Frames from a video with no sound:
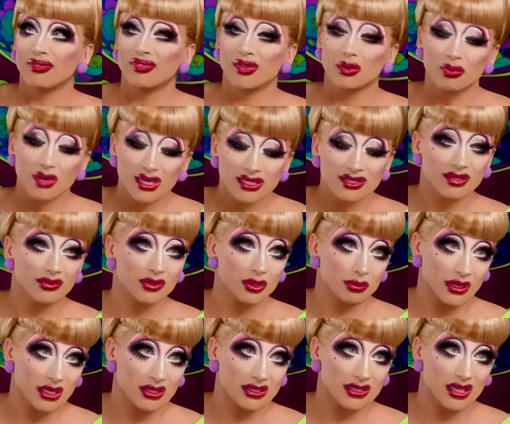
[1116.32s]
if there was a real
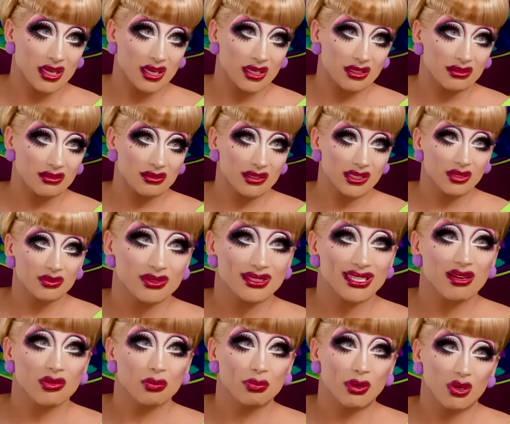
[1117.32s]
punchline, you know,
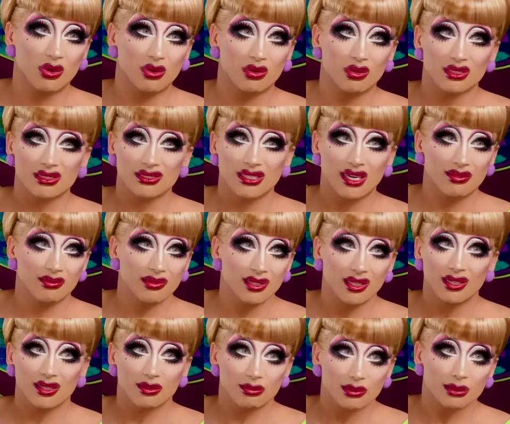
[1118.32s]
South Pole is not
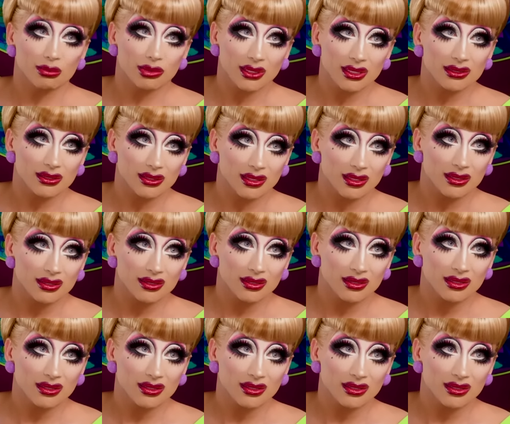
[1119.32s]
really a big punchline.